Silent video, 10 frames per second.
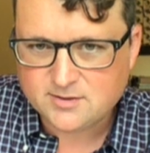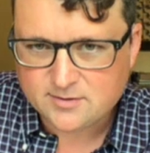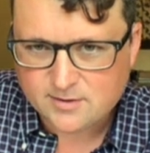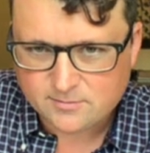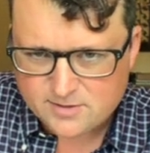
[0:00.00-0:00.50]

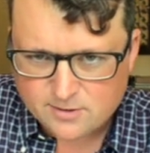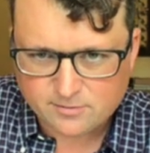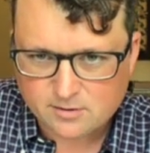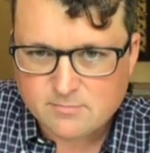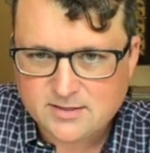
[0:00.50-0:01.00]
They're near
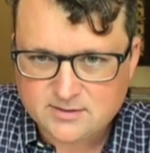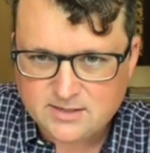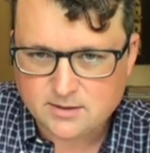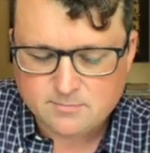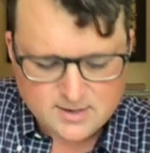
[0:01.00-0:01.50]
them. They see
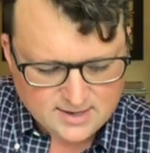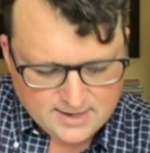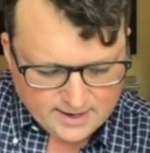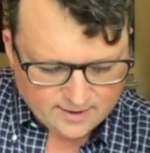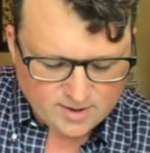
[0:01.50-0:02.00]
them.
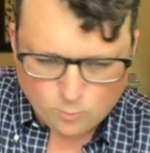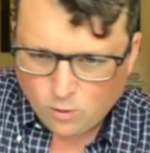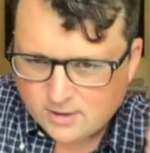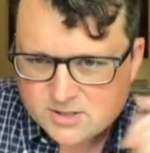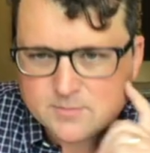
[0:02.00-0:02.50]
And they
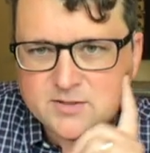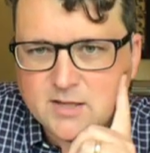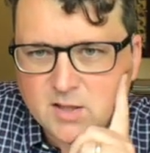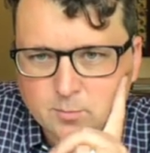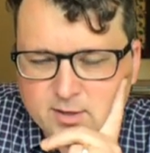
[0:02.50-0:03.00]
watch them
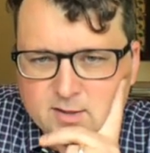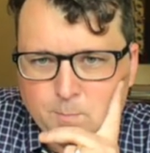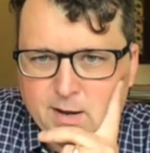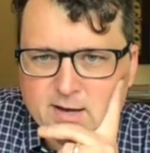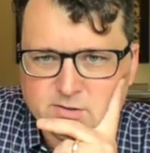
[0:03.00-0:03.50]
celebrate the
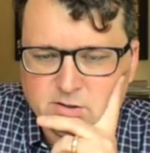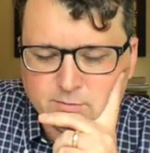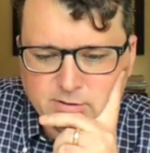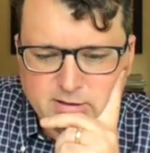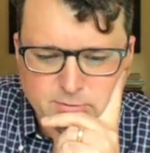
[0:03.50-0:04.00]
Passover,
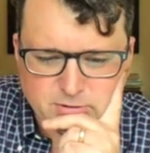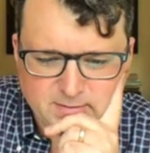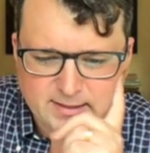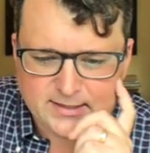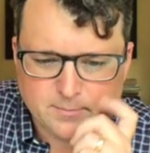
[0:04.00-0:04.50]
and they don't do
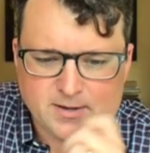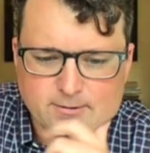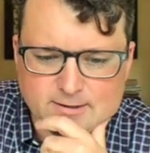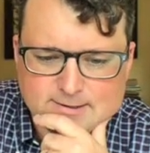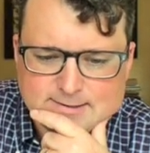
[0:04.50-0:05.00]
anything about it.